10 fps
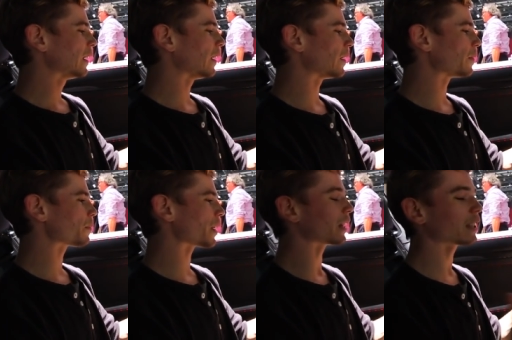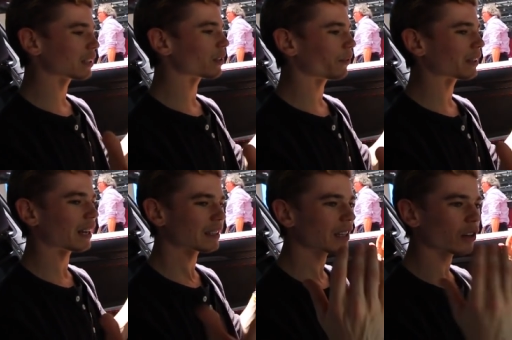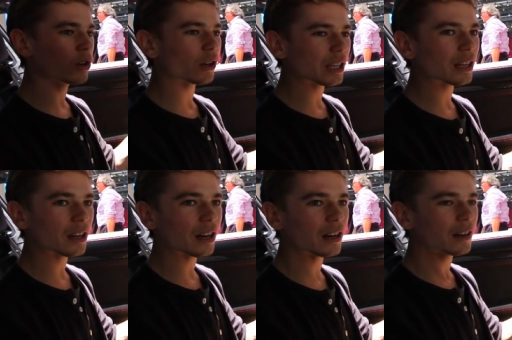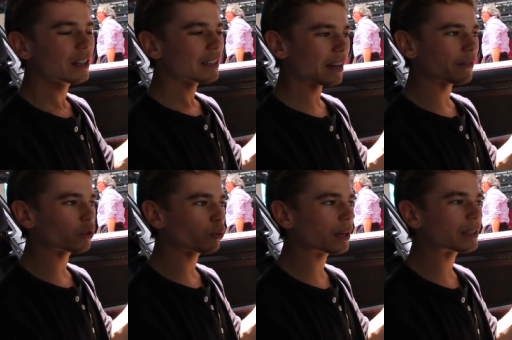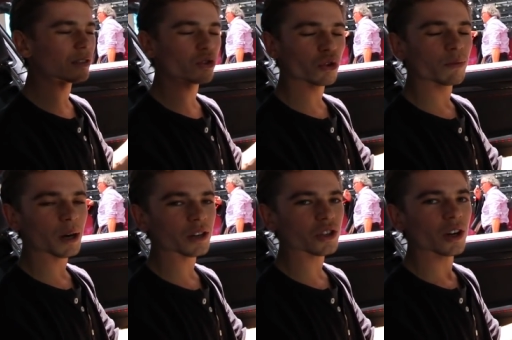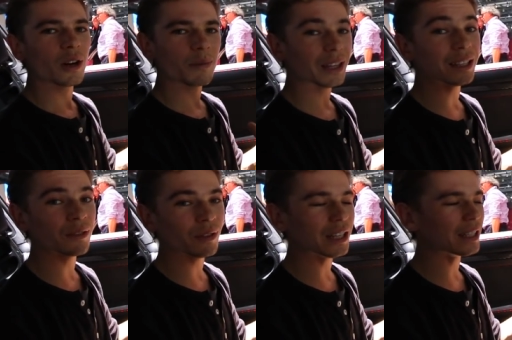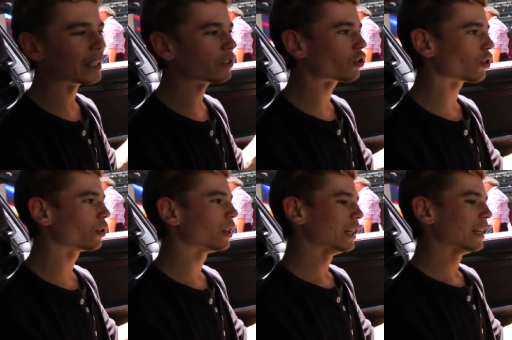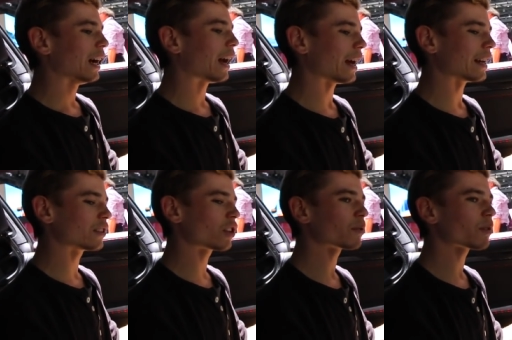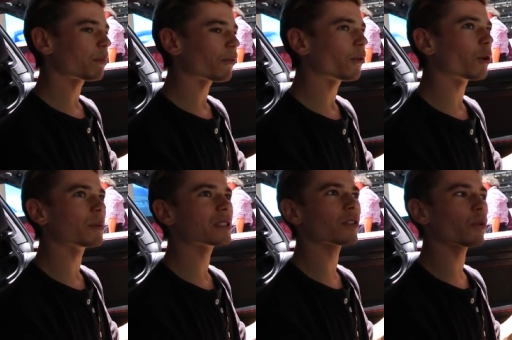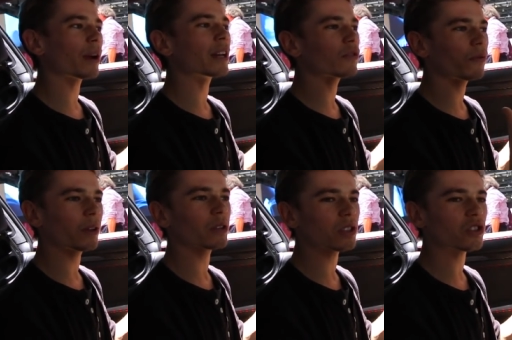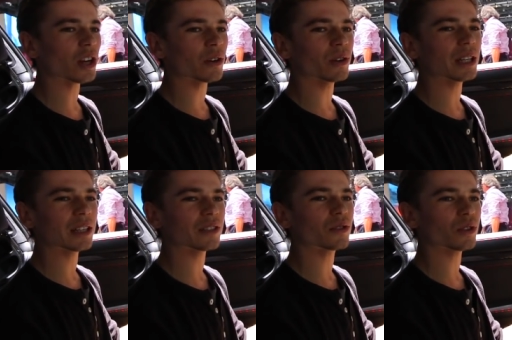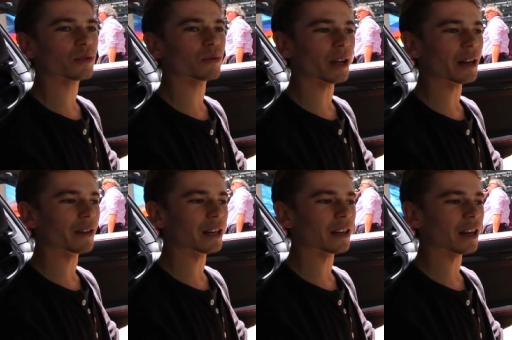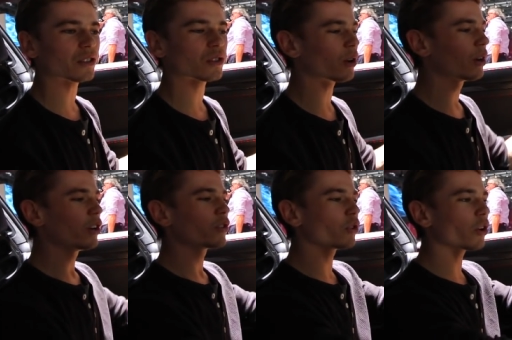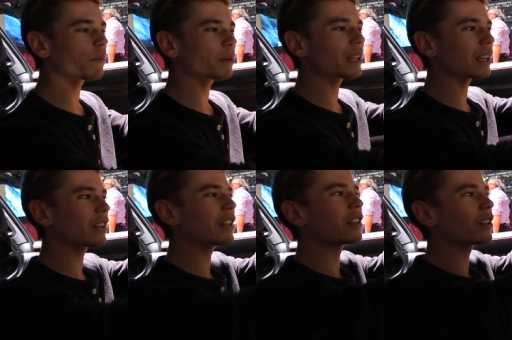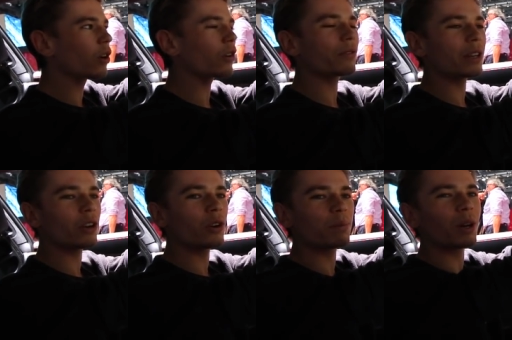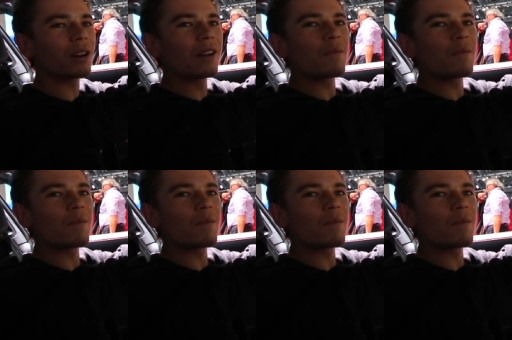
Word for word: Um, I think it's a fantastic looking car. They haven't tweaked it too much, but they didn't really need to. And in terms of performance and the way it feels in general, it is just really, really nice. So not a particularly long video, but